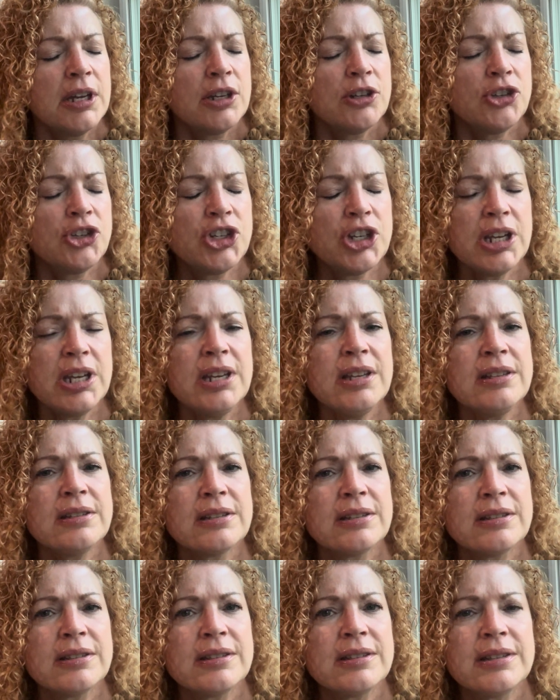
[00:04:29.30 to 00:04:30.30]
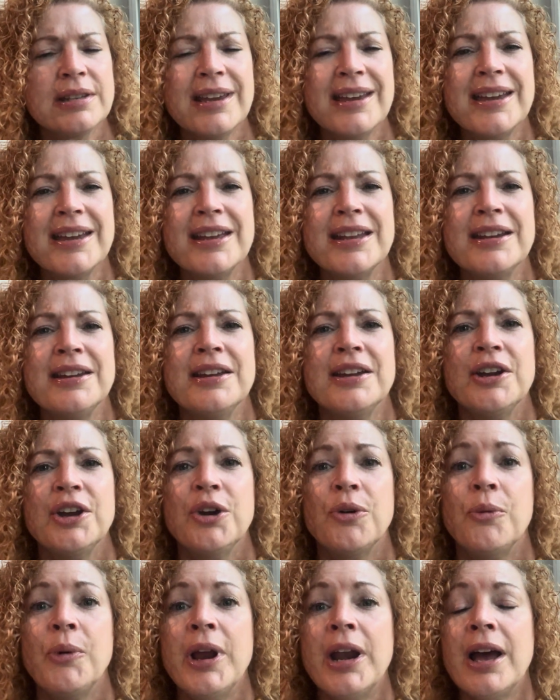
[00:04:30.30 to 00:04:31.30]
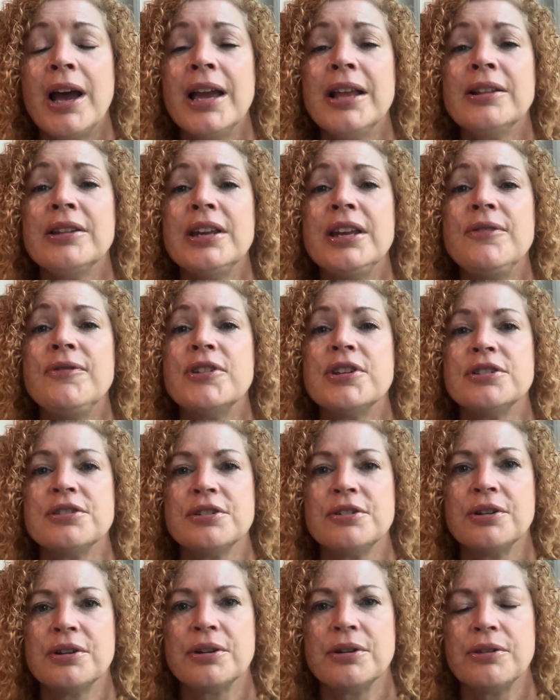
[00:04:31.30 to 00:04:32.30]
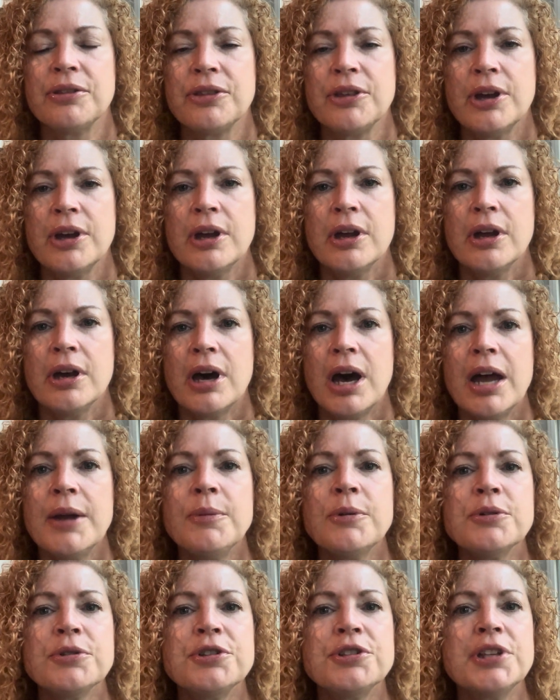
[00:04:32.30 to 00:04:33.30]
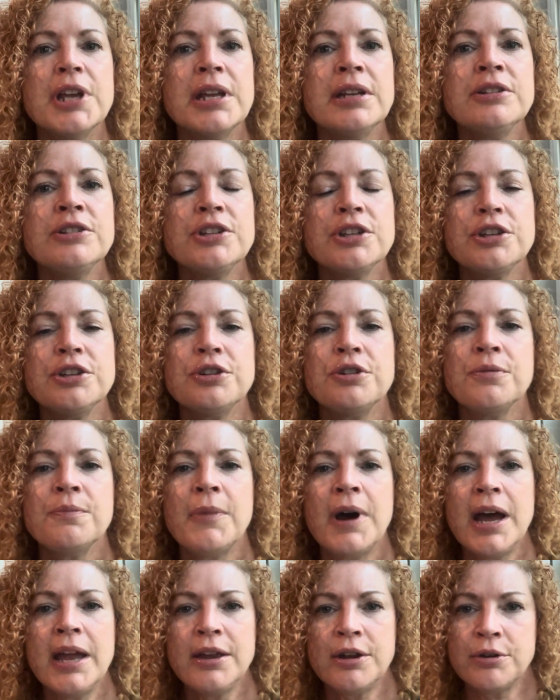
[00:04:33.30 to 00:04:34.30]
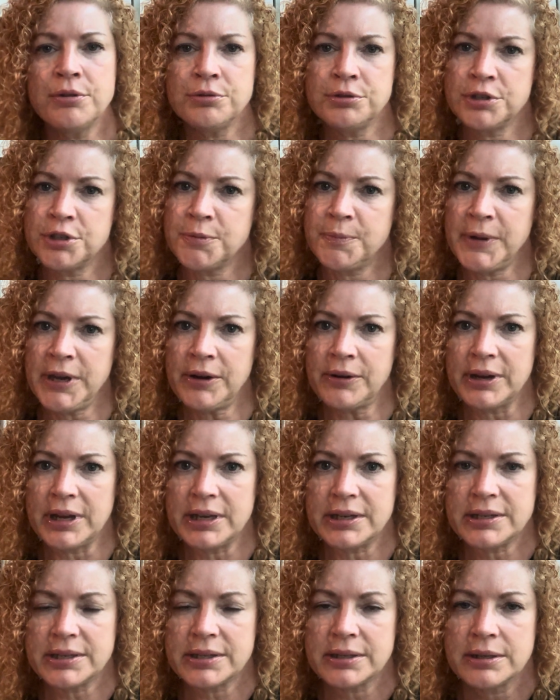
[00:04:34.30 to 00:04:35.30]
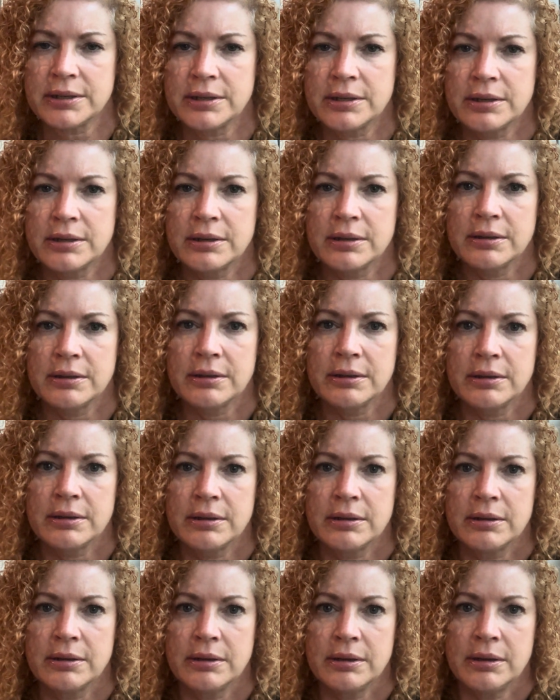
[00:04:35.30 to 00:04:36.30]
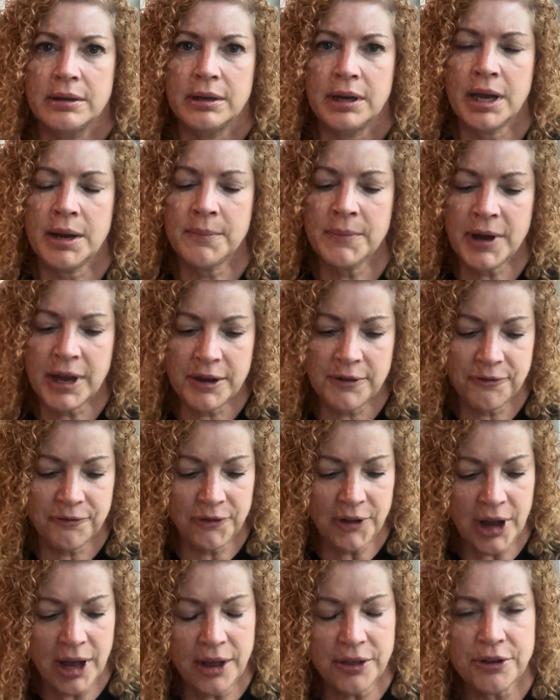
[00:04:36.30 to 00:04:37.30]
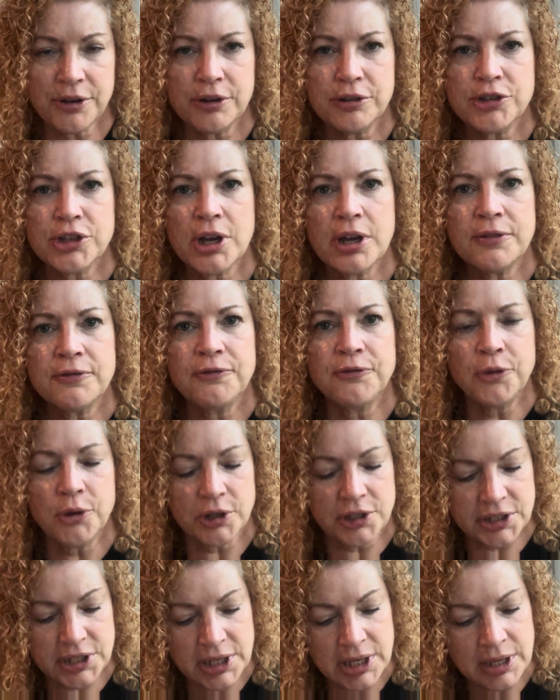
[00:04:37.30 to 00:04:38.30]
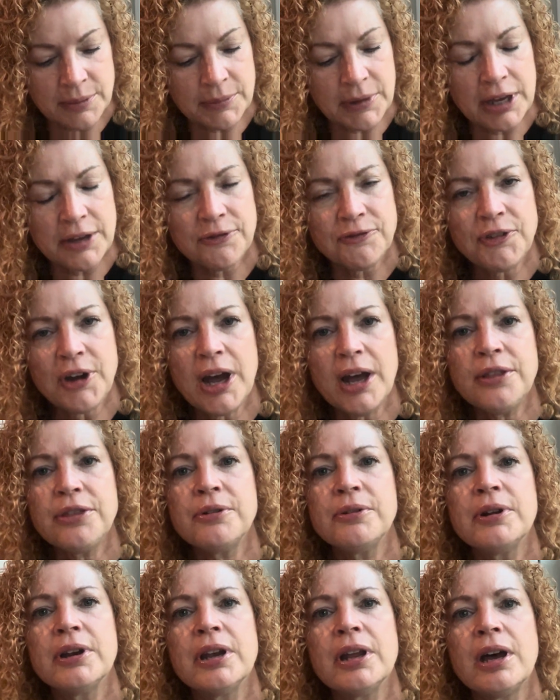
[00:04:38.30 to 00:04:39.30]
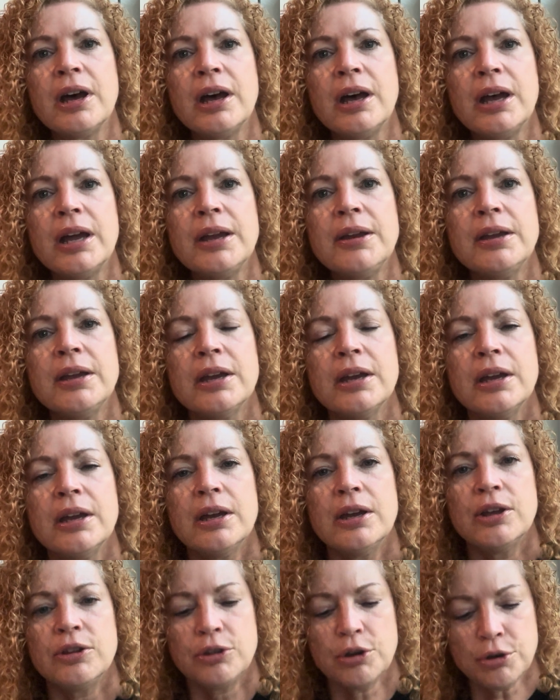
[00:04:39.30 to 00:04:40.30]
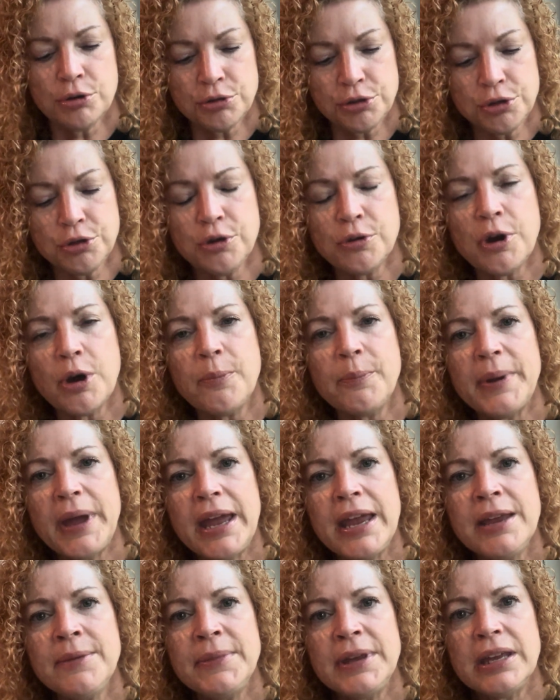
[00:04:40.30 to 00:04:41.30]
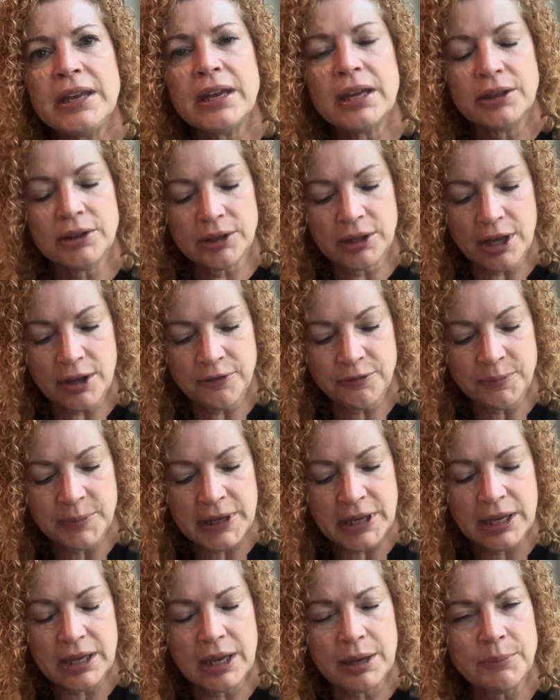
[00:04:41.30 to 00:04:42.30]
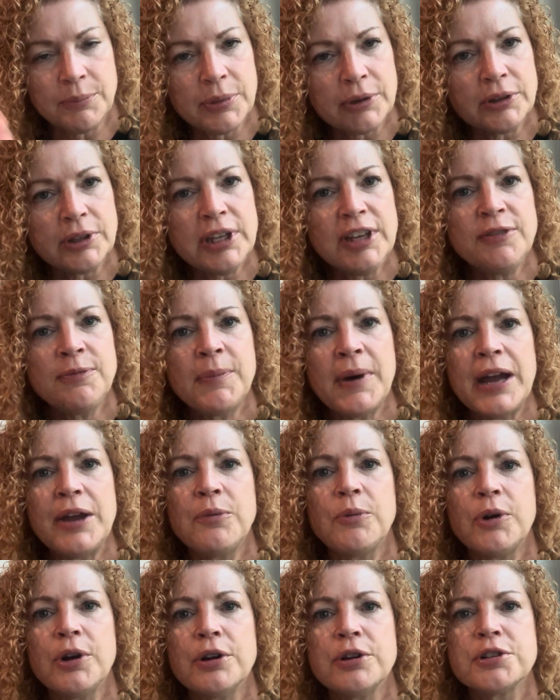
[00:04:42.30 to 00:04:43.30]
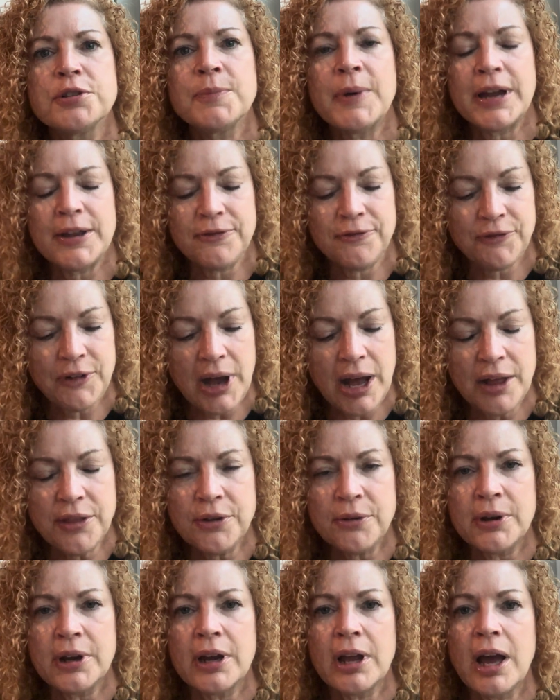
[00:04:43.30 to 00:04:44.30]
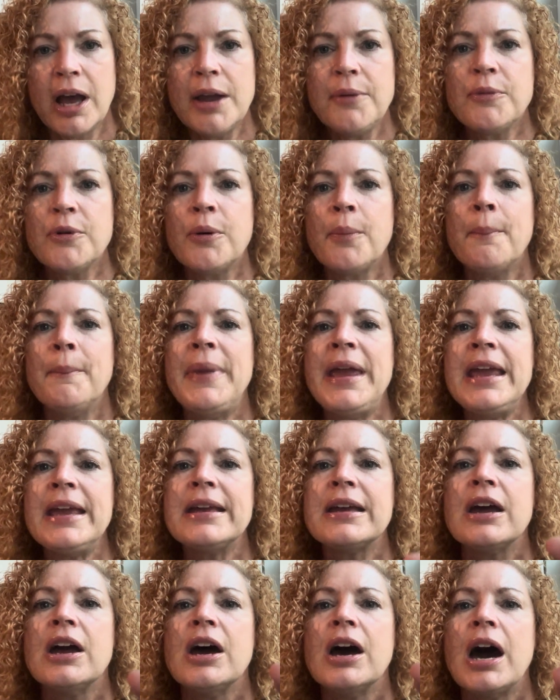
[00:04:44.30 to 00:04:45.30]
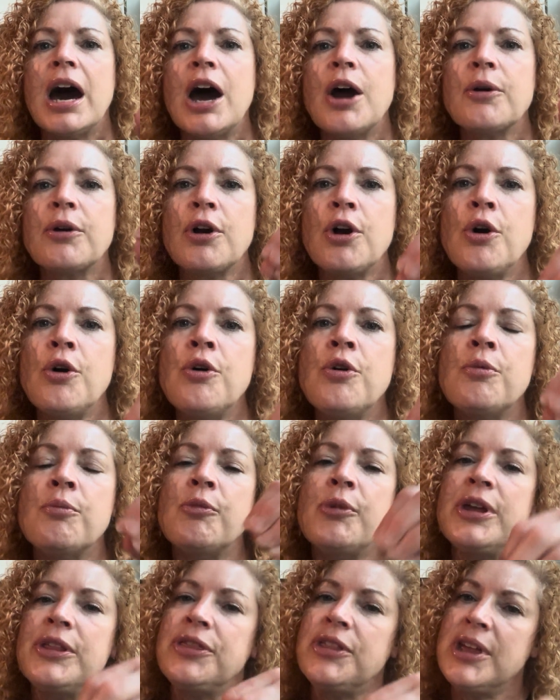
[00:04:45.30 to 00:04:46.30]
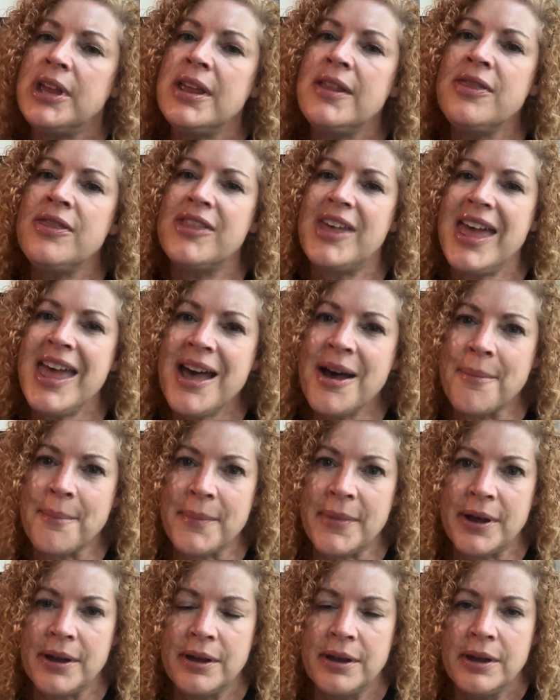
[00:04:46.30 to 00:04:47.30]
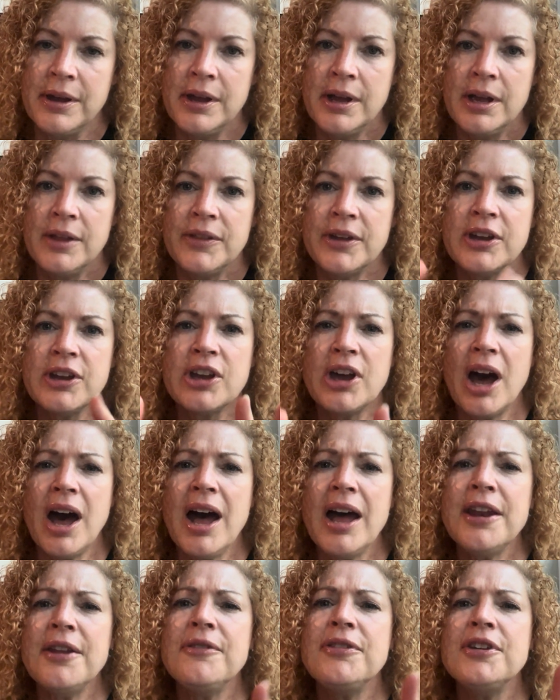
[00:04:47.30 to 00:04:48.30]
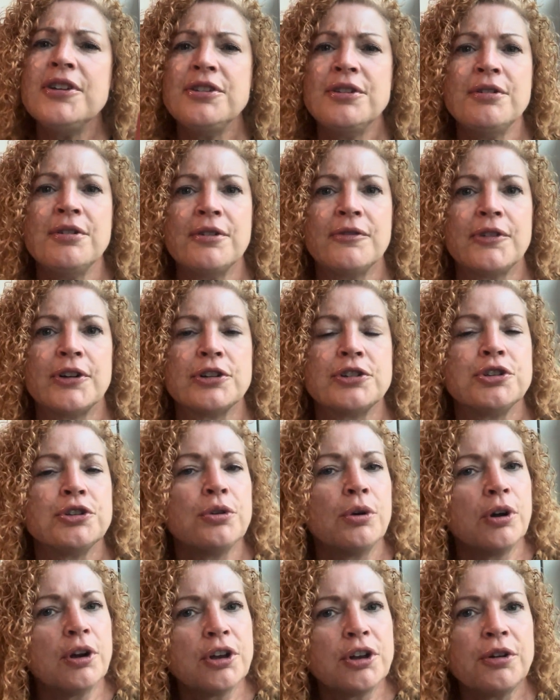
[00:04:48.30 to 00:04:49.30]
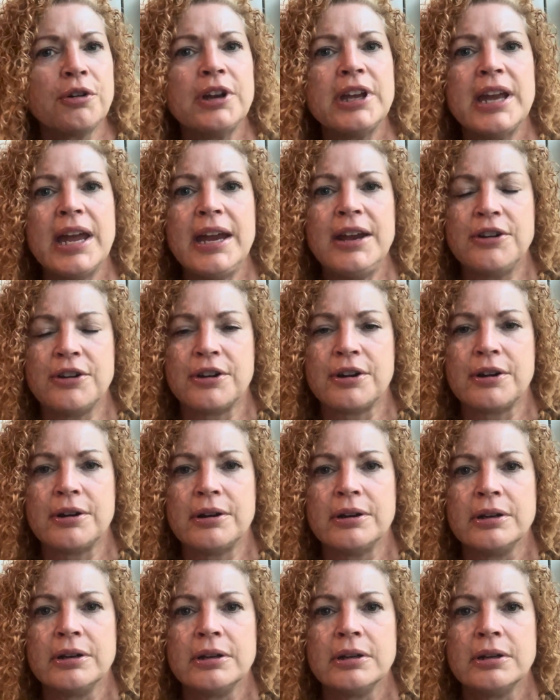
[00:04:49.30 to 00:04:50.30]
Jesus said, when I leave this earth, I will send to you my own spirit. And my Father, John 14, my Father and I, those who obey me and love me and believe my words, my Father and I will make our home within them. The God of the universe, your creator,